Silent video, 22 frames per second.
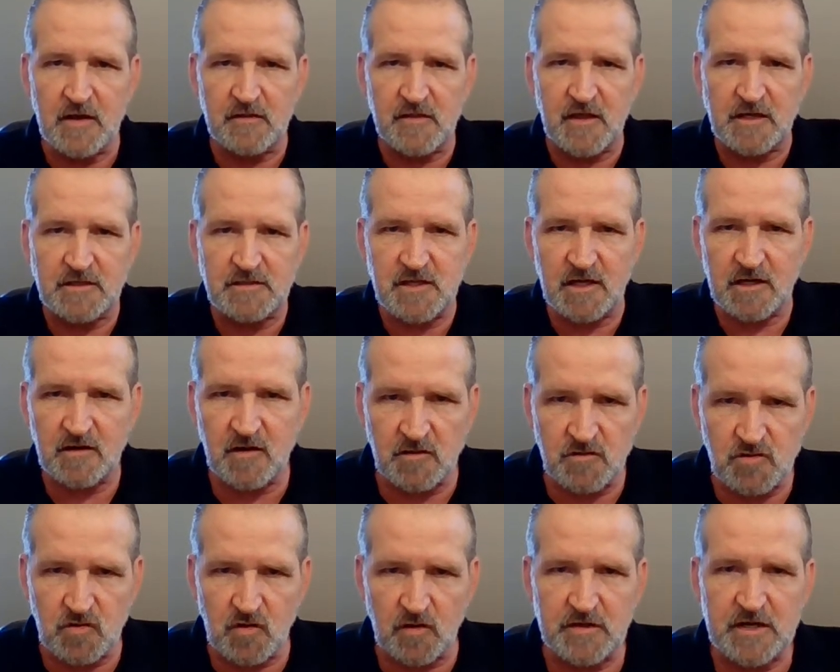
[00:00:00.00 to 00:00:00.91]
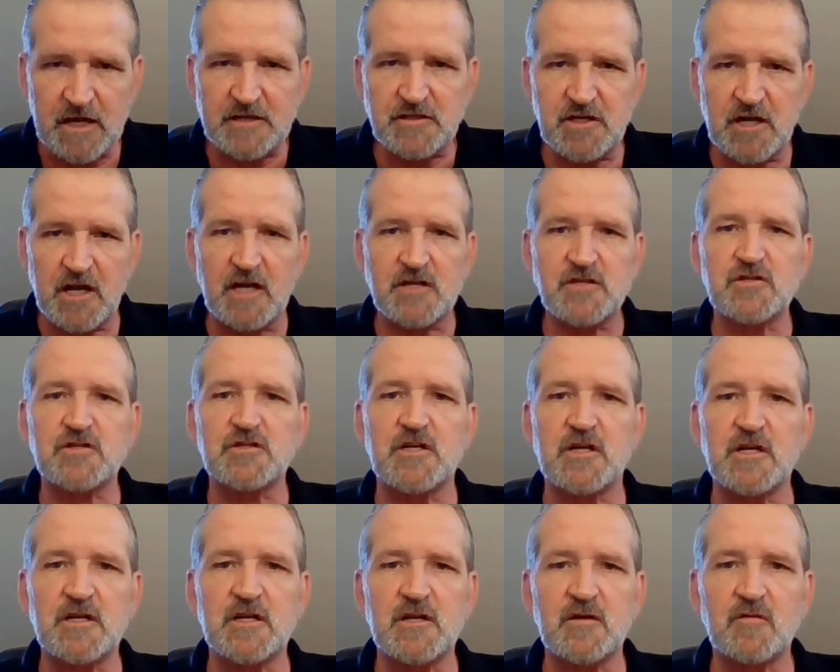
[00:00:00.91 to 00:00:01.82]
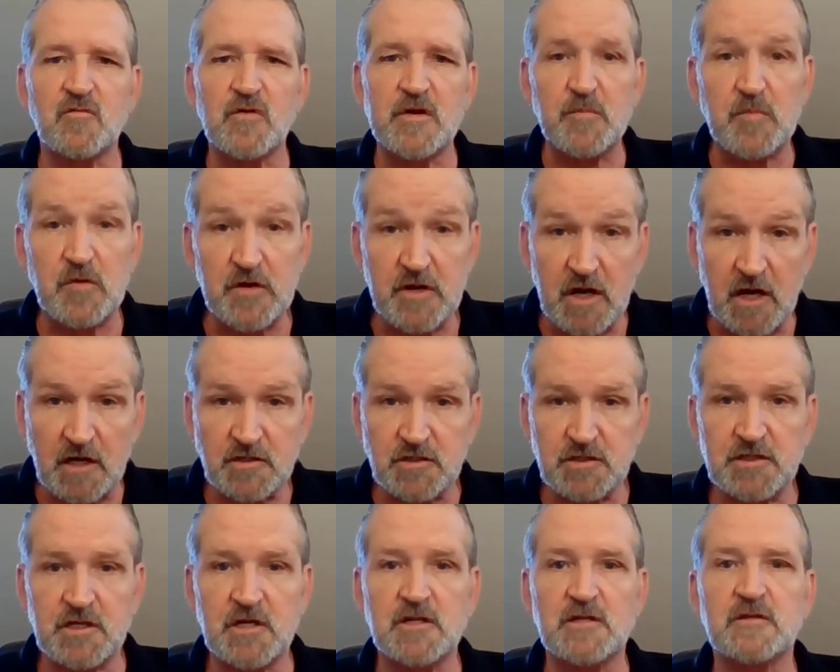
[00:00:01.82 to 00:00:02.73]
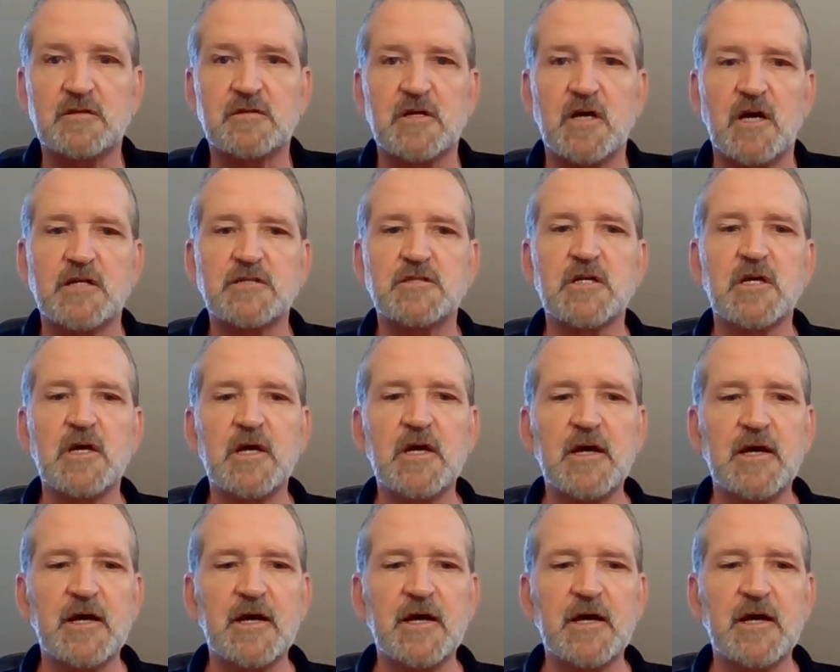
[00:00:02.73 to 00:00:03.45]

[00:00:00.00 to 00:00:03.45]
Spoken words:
things that control digestion and reproduction and such.